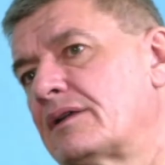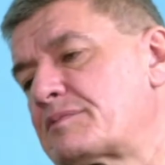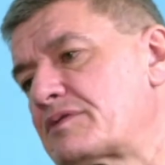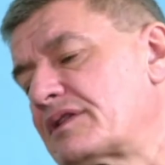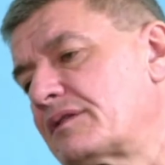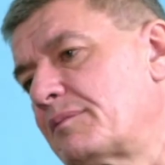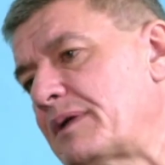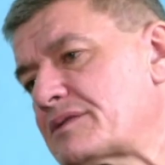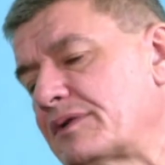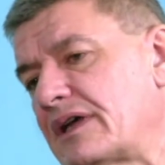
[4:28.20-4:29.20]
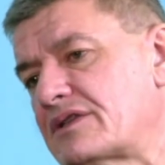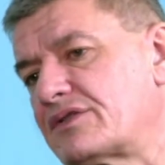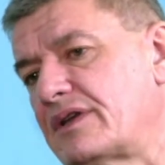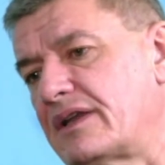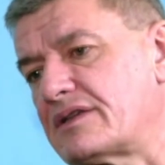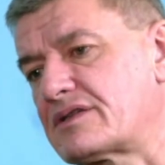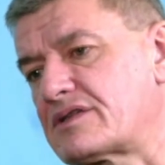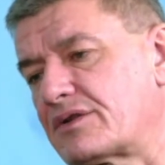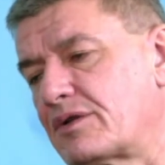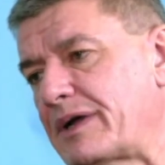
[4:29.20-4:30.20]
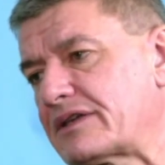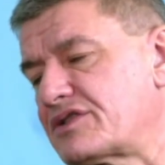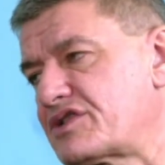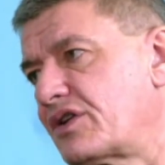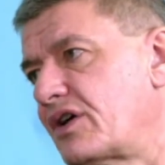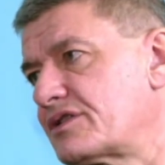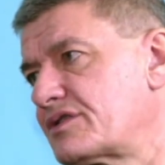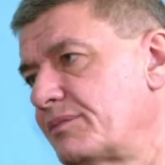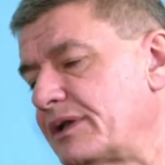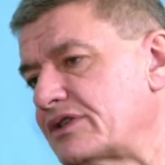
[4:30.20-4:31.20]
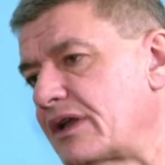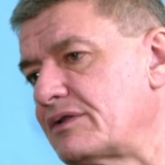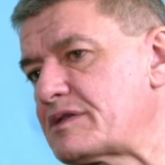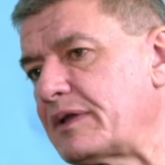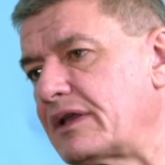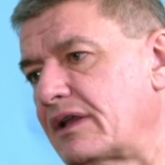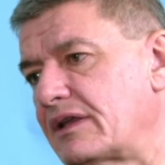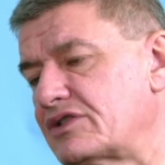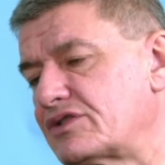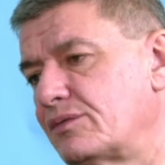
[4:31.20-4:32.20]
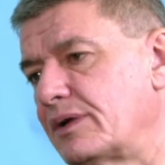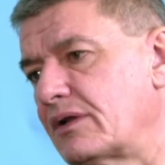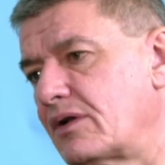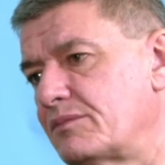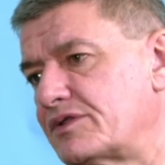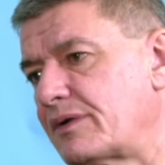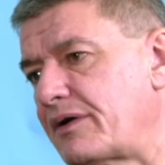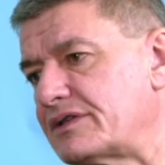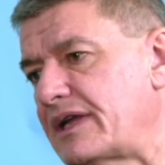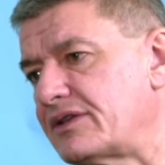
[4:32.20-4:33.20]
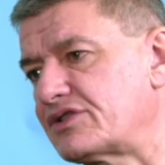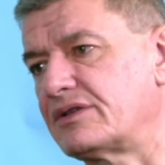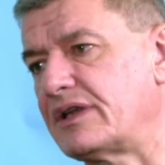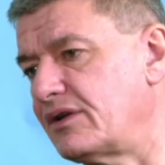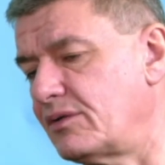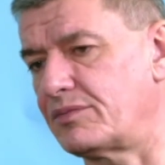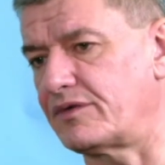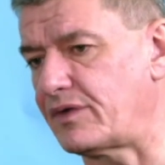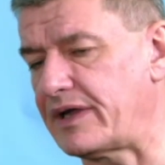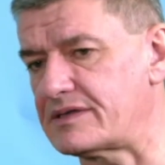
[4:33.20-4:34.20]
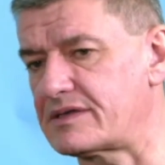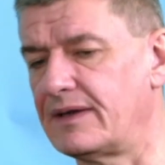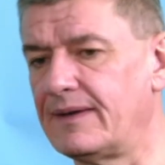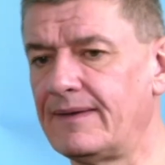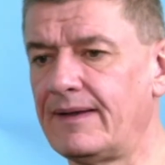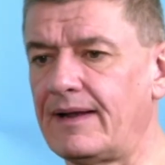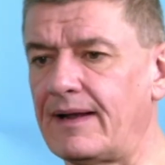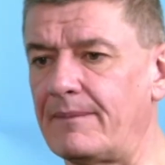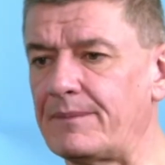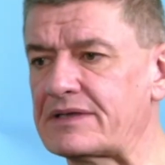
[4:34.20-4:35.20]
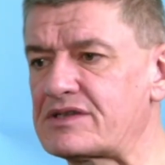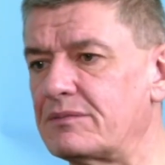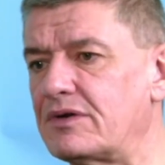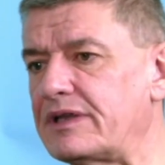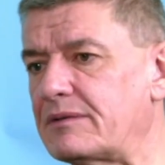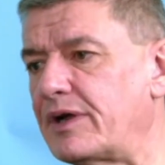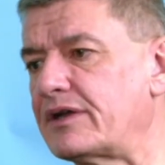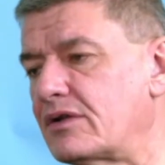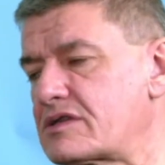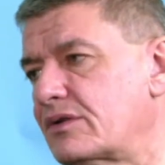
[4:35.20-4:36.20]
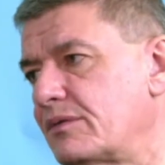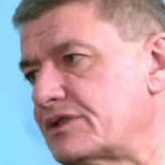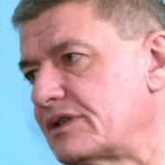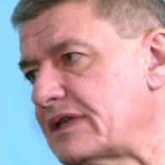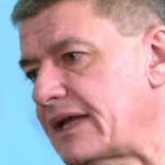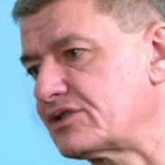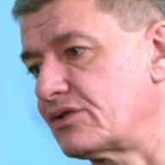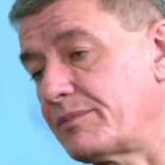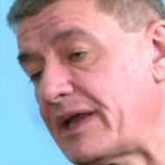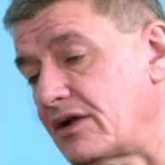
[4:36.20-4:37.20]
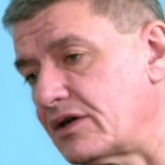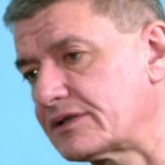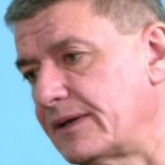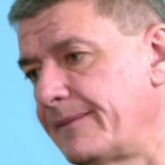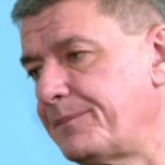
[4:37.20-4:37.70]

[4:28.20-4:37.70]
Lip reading: I suppose the best way to answer that is to sort of go back to the start. So, I mean, generally speaking, an issue will come to our attention in a number of ways. And similarly, it might also come to attention, or may not,